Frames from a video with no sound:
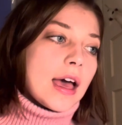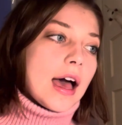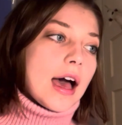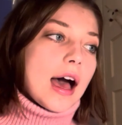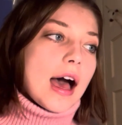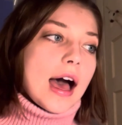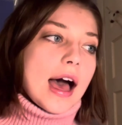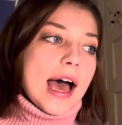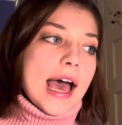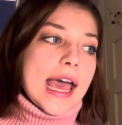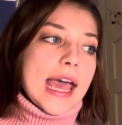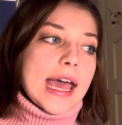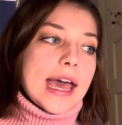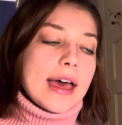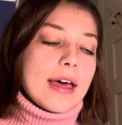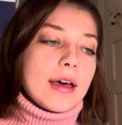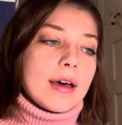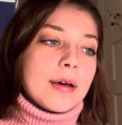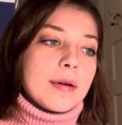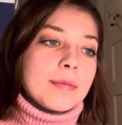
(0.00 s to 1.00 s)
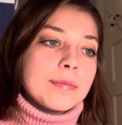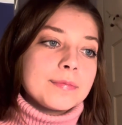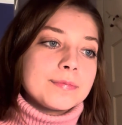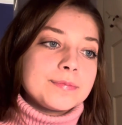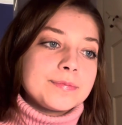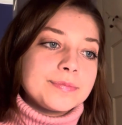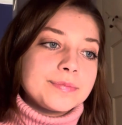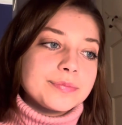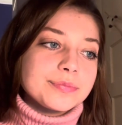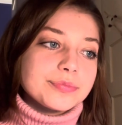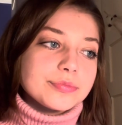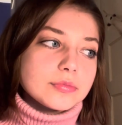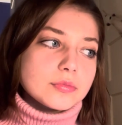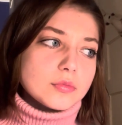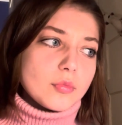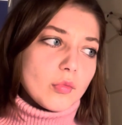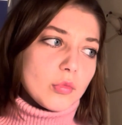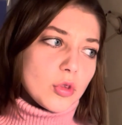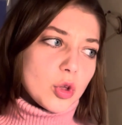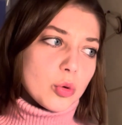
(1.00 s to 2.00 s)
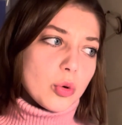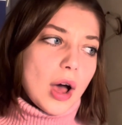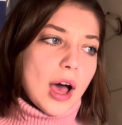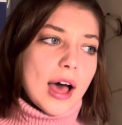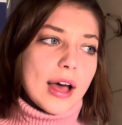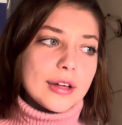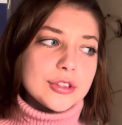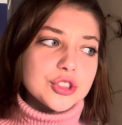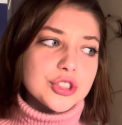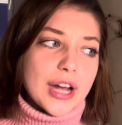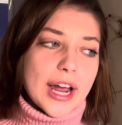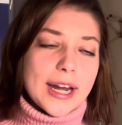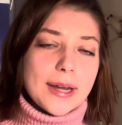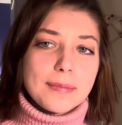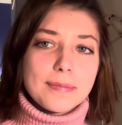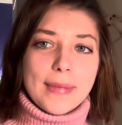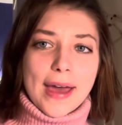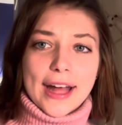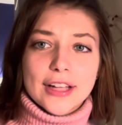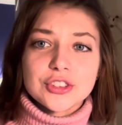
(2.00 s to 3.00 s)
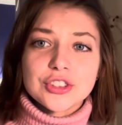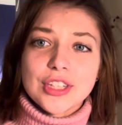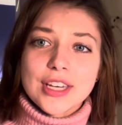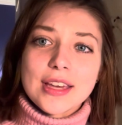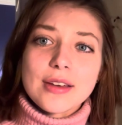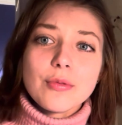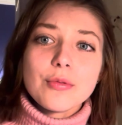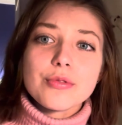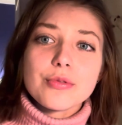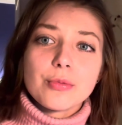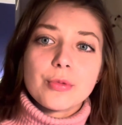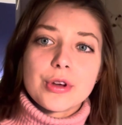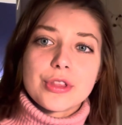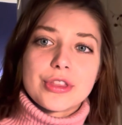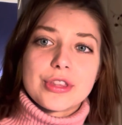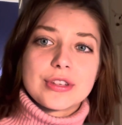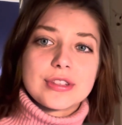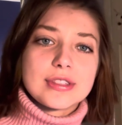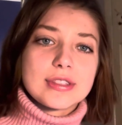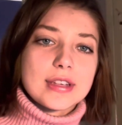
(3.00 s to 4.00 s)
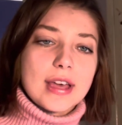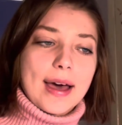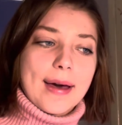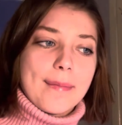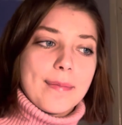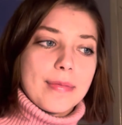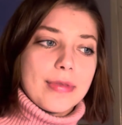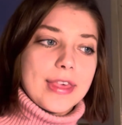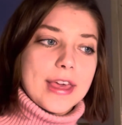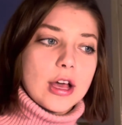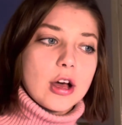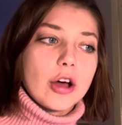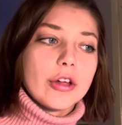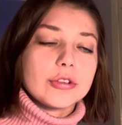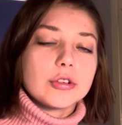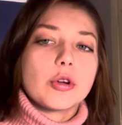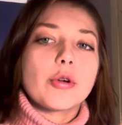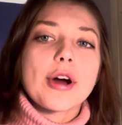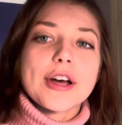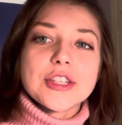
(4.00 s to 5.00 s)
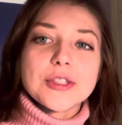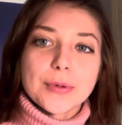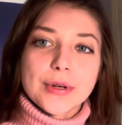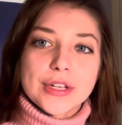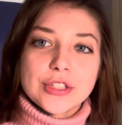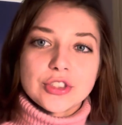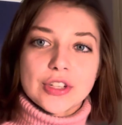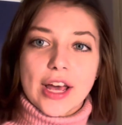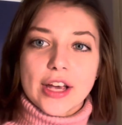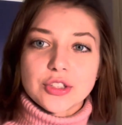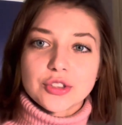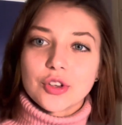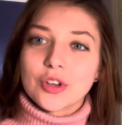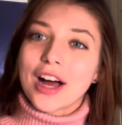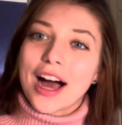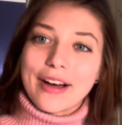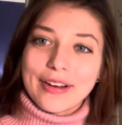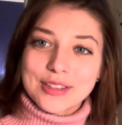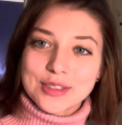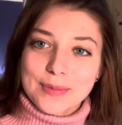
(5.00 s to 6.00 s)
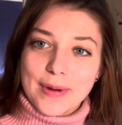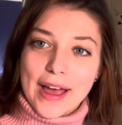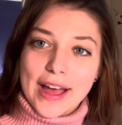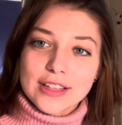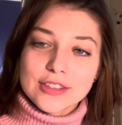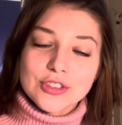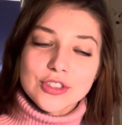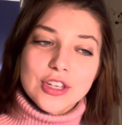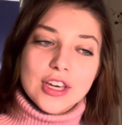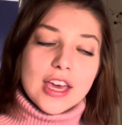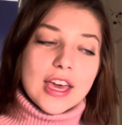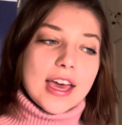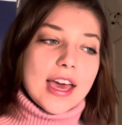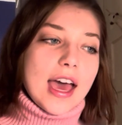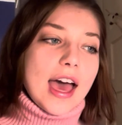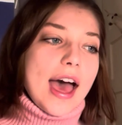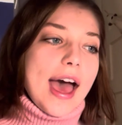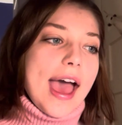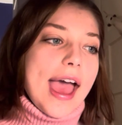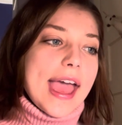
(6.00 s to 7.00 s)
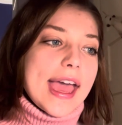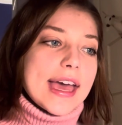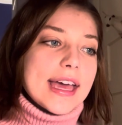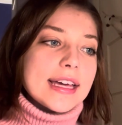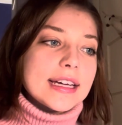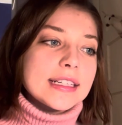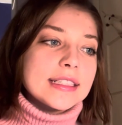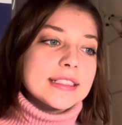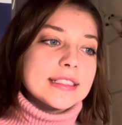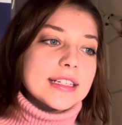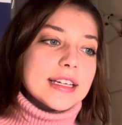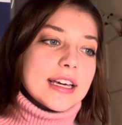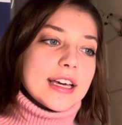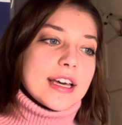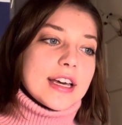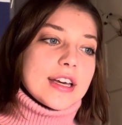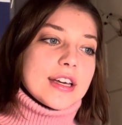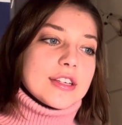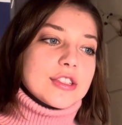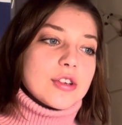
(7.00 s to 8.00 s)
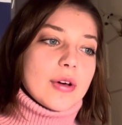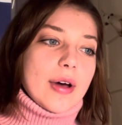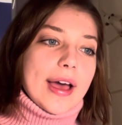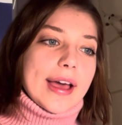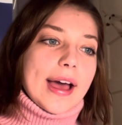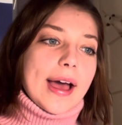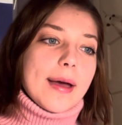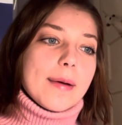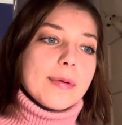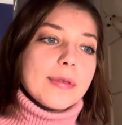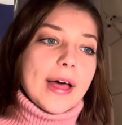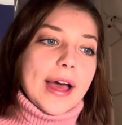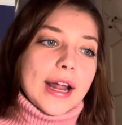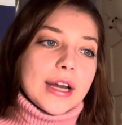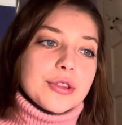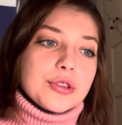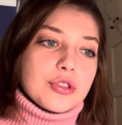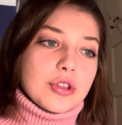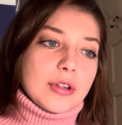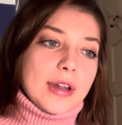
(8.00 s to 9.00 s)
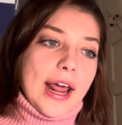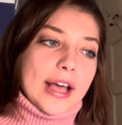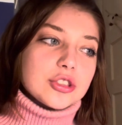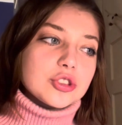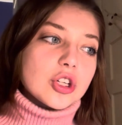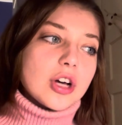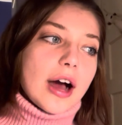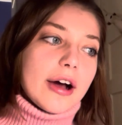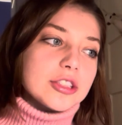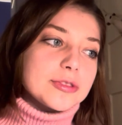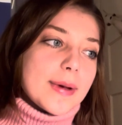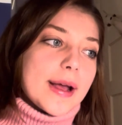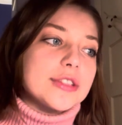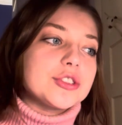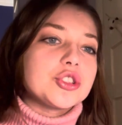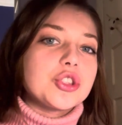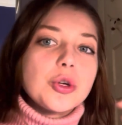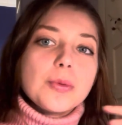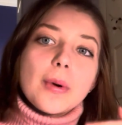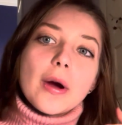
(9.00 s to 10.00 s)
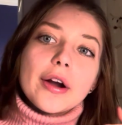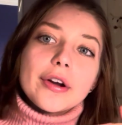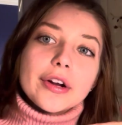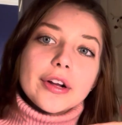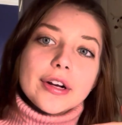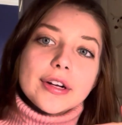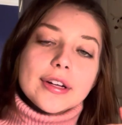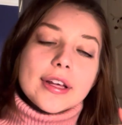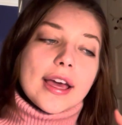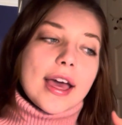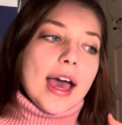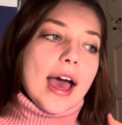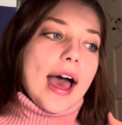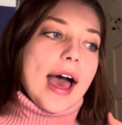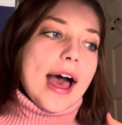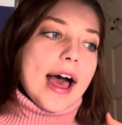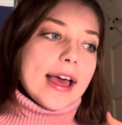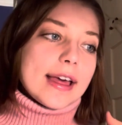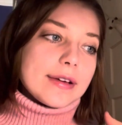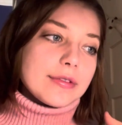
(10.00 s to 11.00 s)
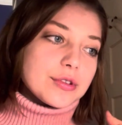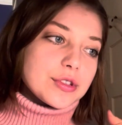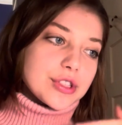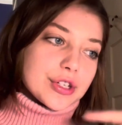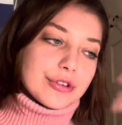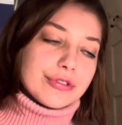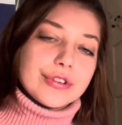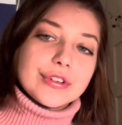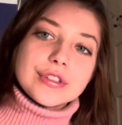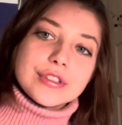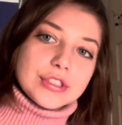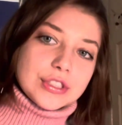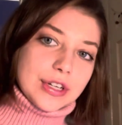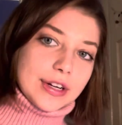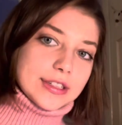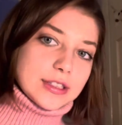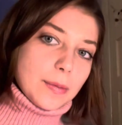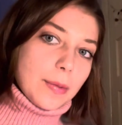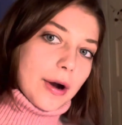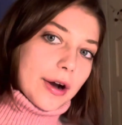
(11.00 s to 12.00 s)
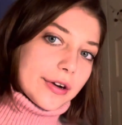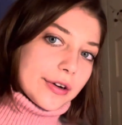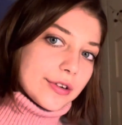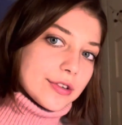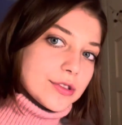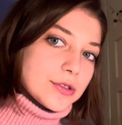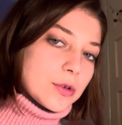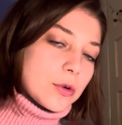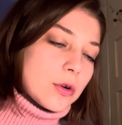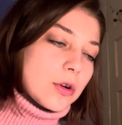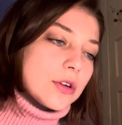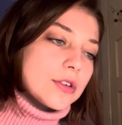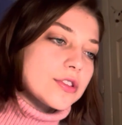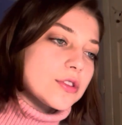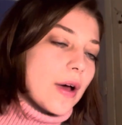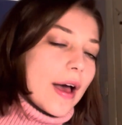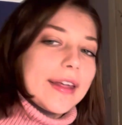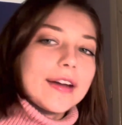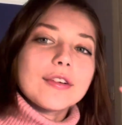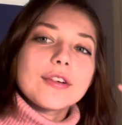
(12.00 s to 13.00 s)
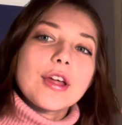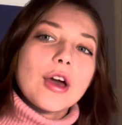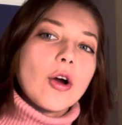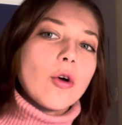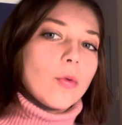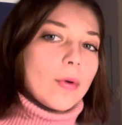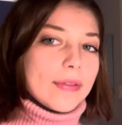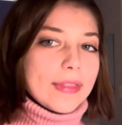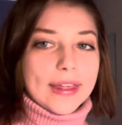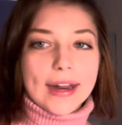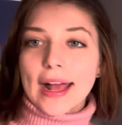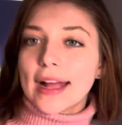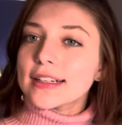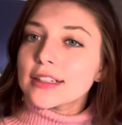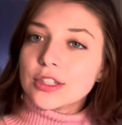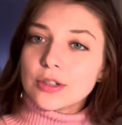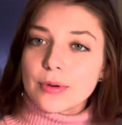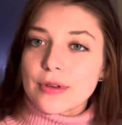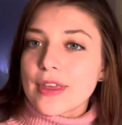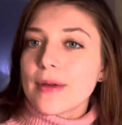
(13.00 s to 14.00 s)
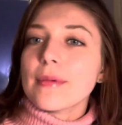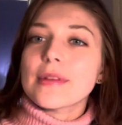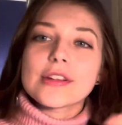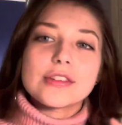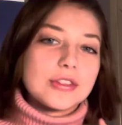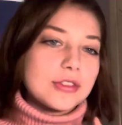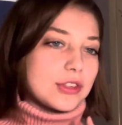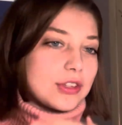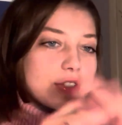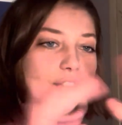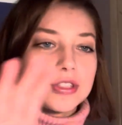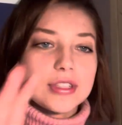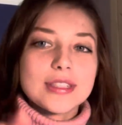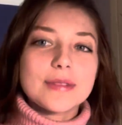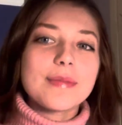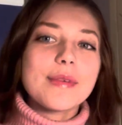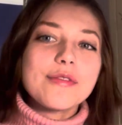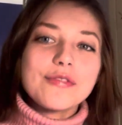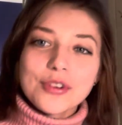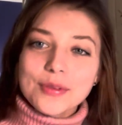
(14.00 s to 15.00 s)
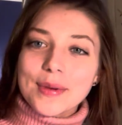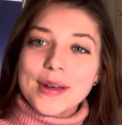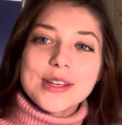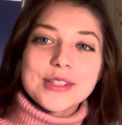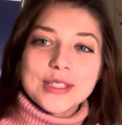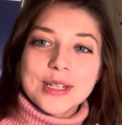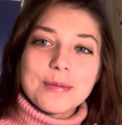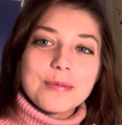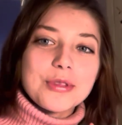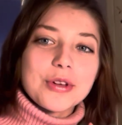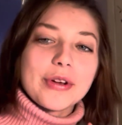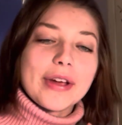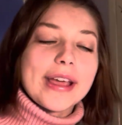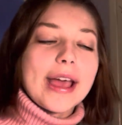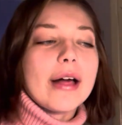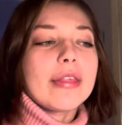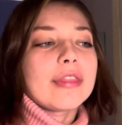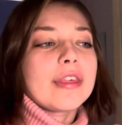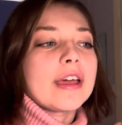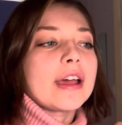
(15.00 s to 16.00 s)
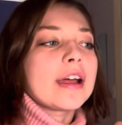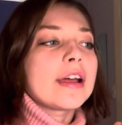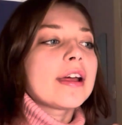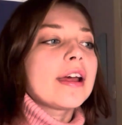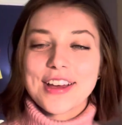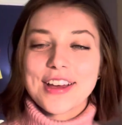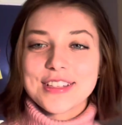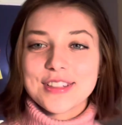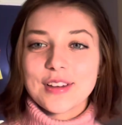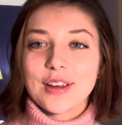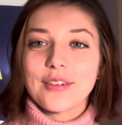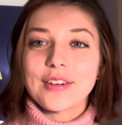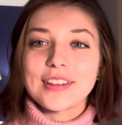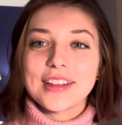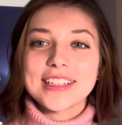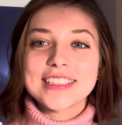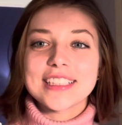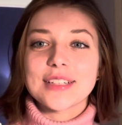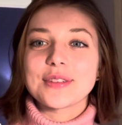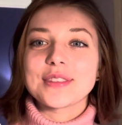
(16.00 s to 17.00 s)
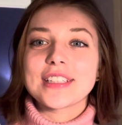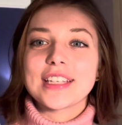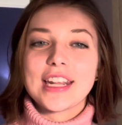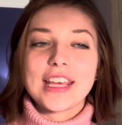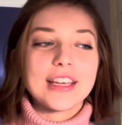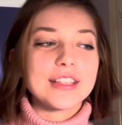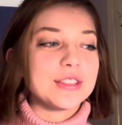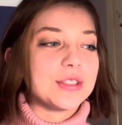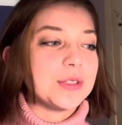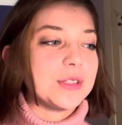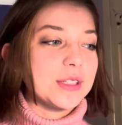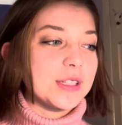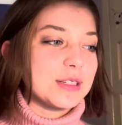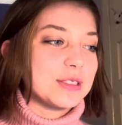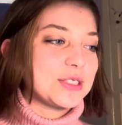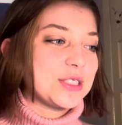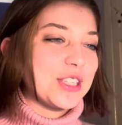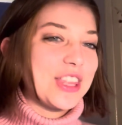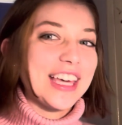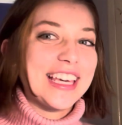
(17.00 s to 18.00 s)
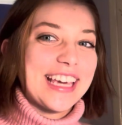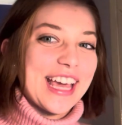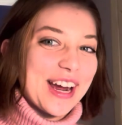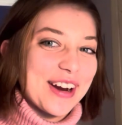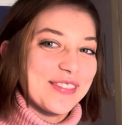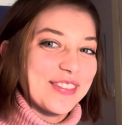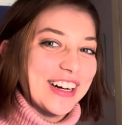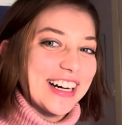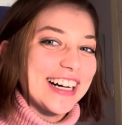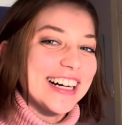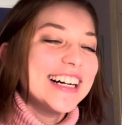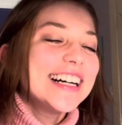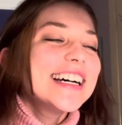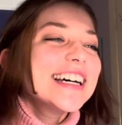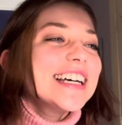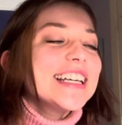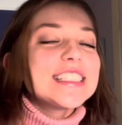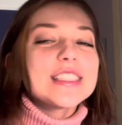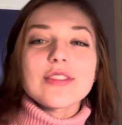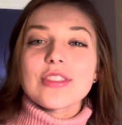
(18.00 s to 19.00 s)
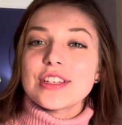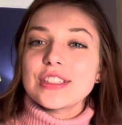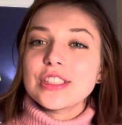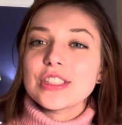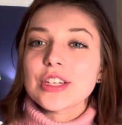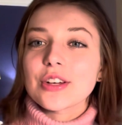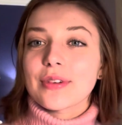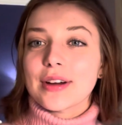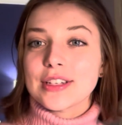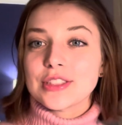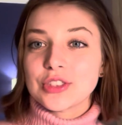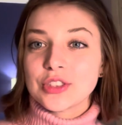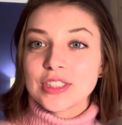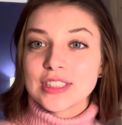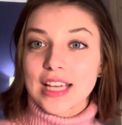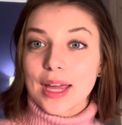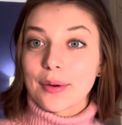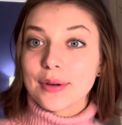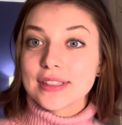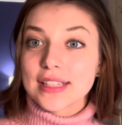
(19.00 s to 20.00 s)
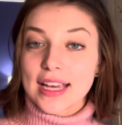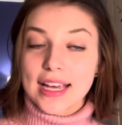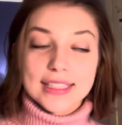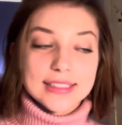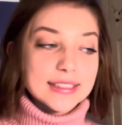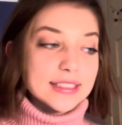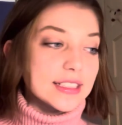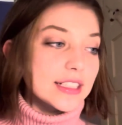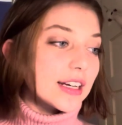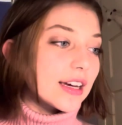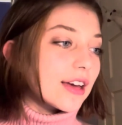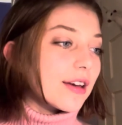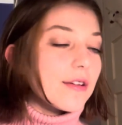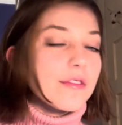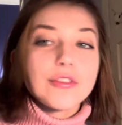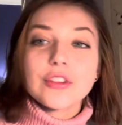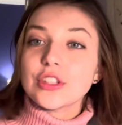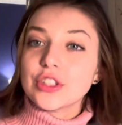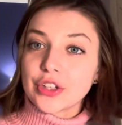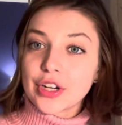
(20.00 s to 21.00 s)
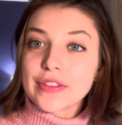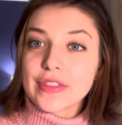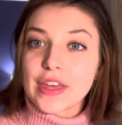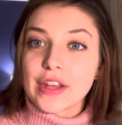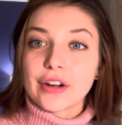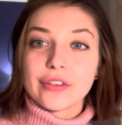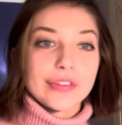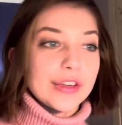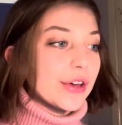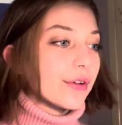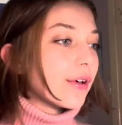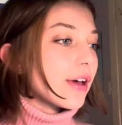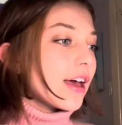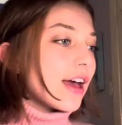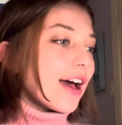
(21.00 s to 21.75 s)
I tried matching with this thing called QuestBridge National College Match, and so I applied for the National College Match to Barnard. It was their first year as a partner school, so I don't know what that had to do with it, but it's just some information I'm throwing out there. so I realized I was getting too close to the camera. So these are the questions I was asked during the interview.